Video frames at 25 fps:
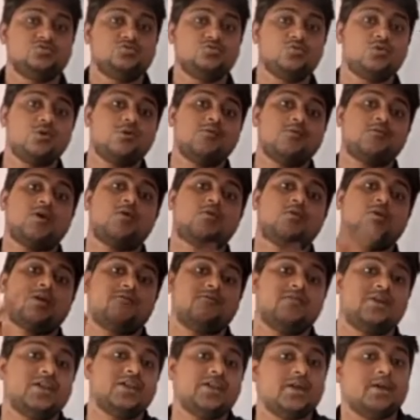Two of our
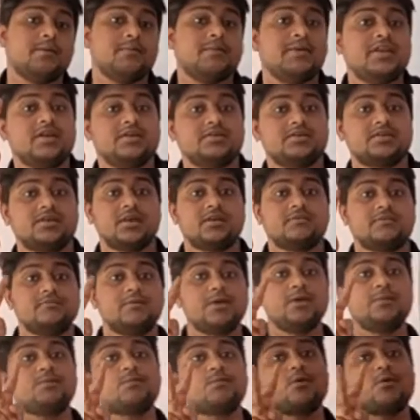very eminent,
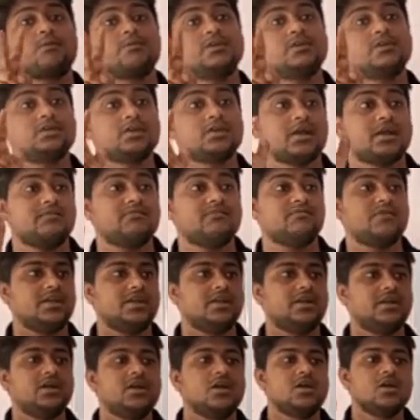very prominent, and
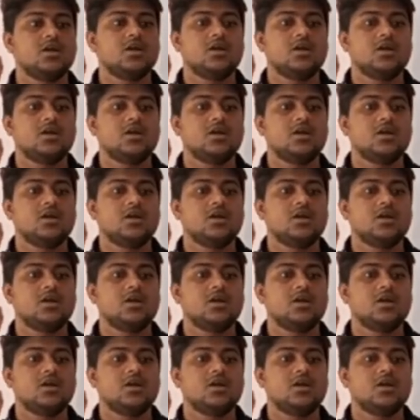very